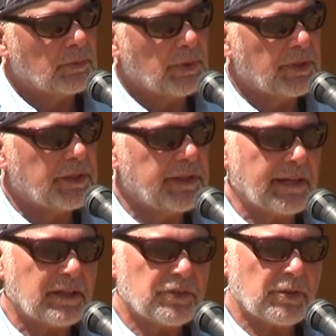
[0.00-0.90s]
where the
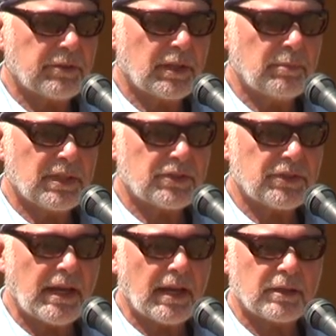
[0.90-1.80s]
deck has already been
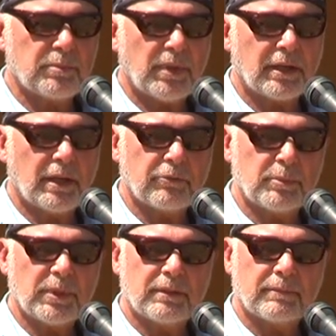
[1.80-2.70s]
stacked by
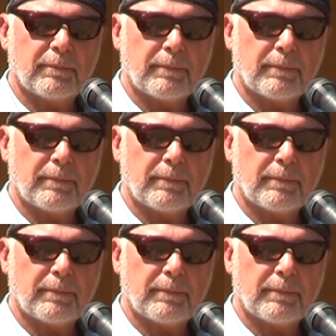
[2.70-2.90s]
government